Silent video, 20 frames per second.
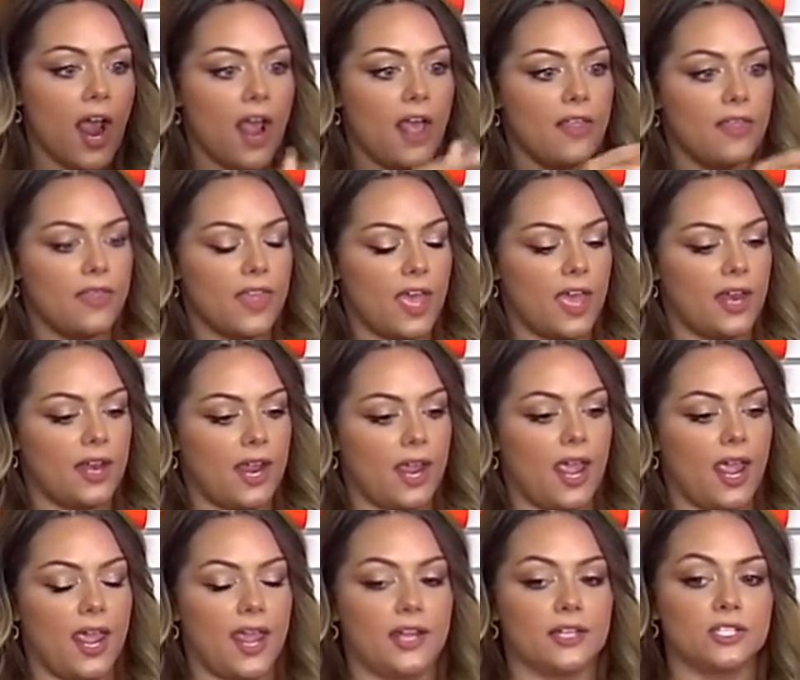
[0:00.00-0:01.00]
and then
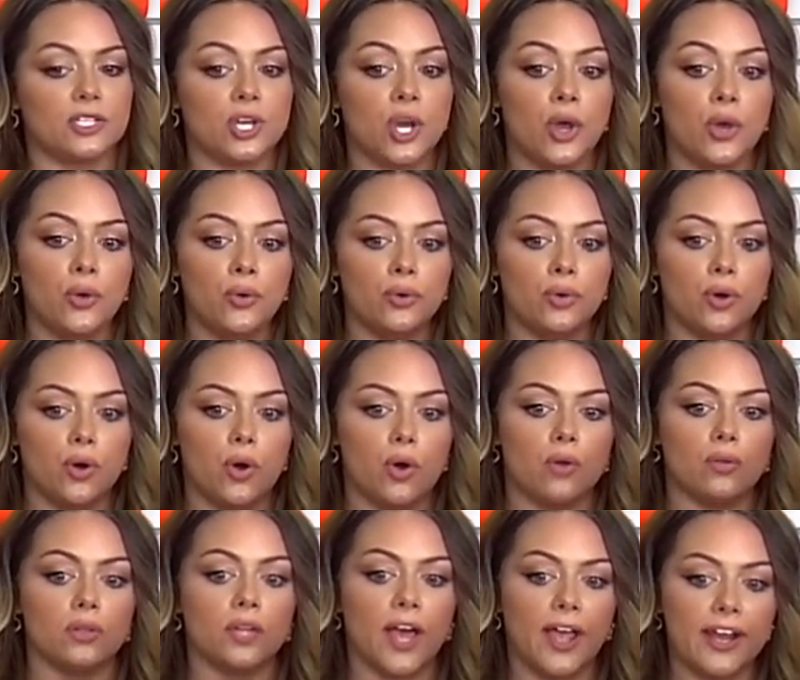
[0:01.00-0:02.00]
a
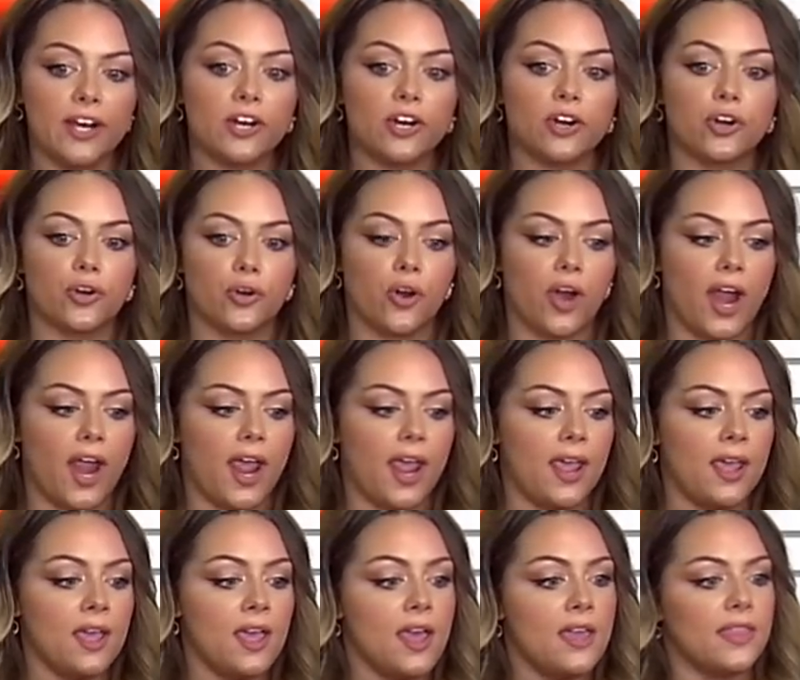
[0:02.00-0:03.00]
tonal lighter
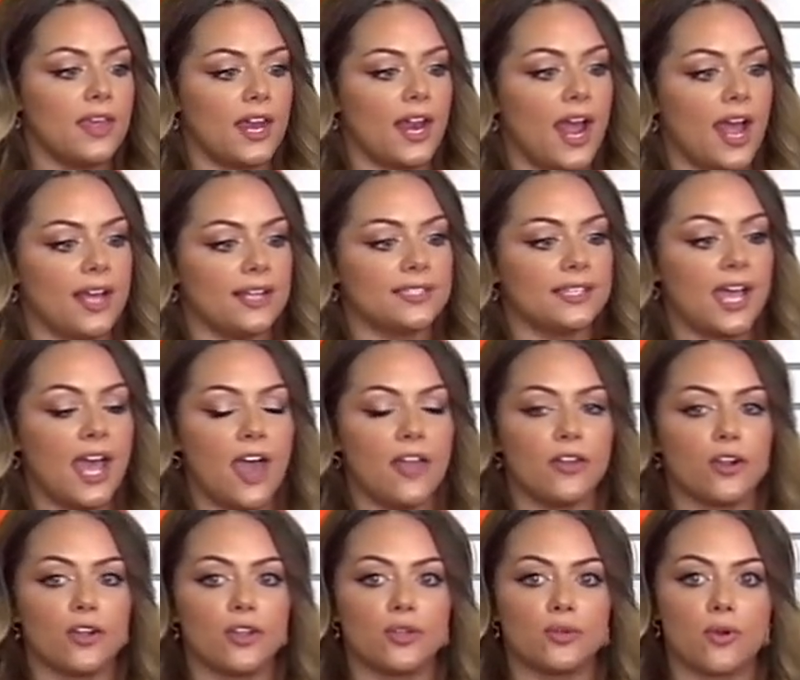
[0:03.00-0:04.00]
gray that has
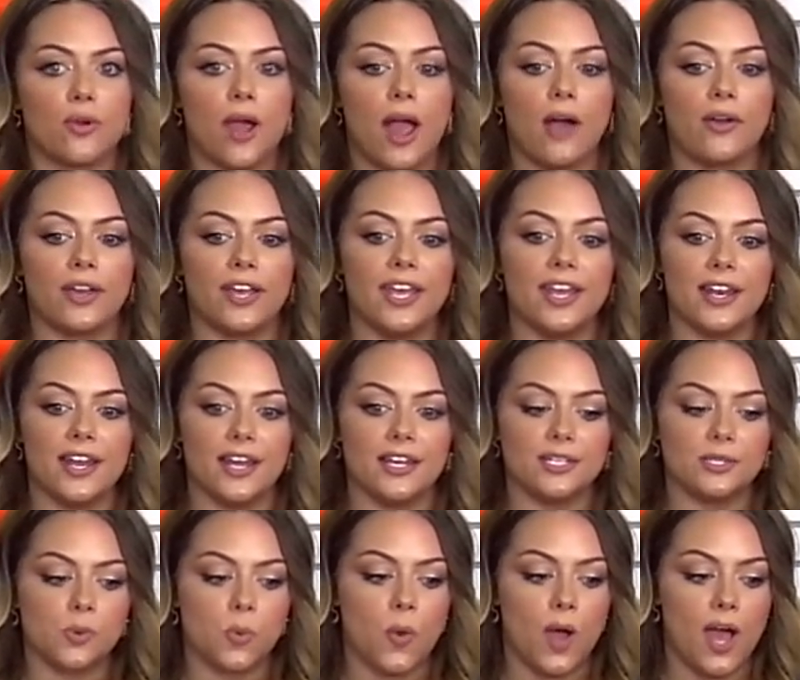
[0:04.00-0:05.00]
heather throughout it
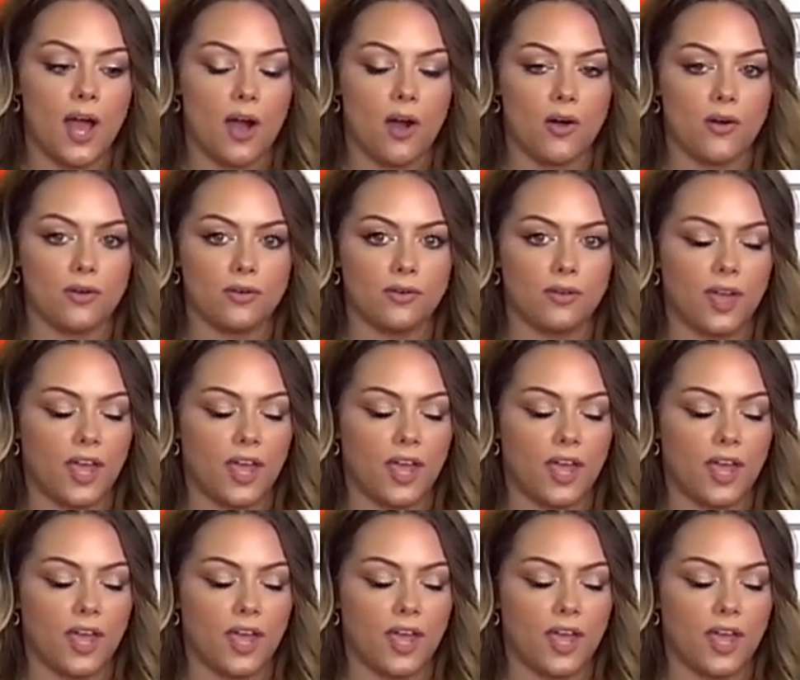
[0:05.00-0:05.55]
as well.